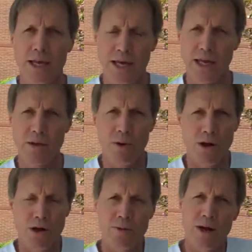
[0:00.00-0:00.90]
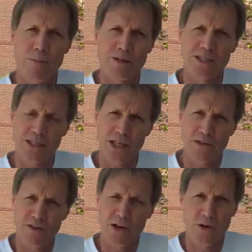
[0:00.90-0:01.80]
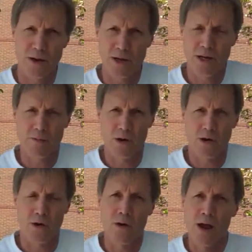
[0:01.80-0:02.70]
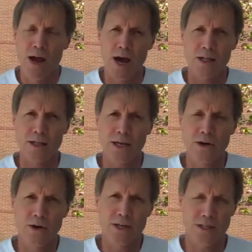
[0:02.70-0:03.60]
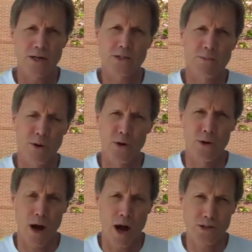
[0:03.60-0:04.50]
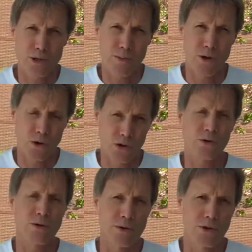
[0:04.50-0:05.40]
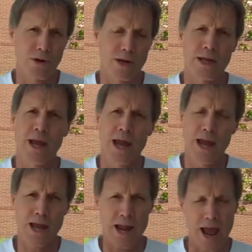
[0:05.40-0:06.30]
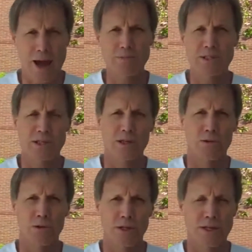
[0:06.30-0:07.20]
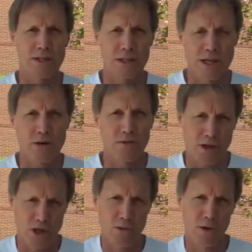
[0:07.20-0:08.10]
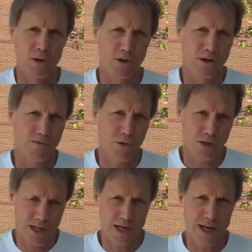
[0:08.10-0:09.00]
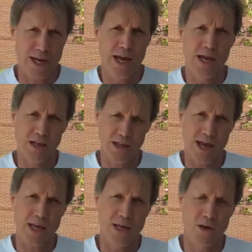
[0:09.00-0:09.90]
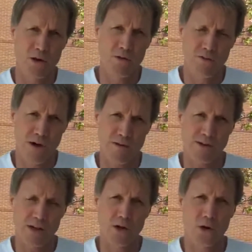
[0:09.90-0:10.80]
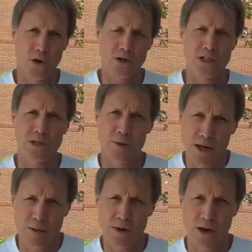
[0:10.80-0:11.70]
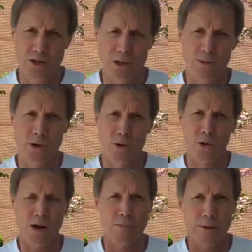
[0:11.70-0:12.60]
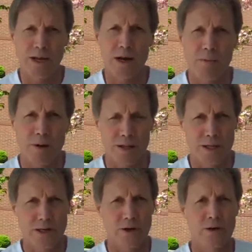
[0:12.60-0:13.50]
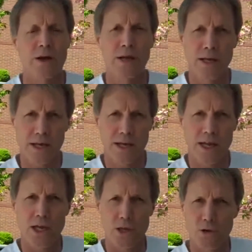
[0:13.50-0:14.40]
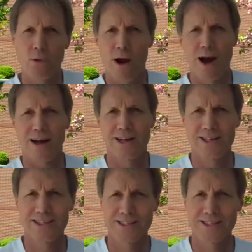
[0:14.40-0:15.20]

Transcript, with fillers: Kenny went on to become a six-figure income earner, a leader in his entrepreneur, entrepreneurial community, and absolutely the leader that you are looking for. Kenny, thank you for having the courage to become an entrepreneur and become a leader. Kenny, you rock.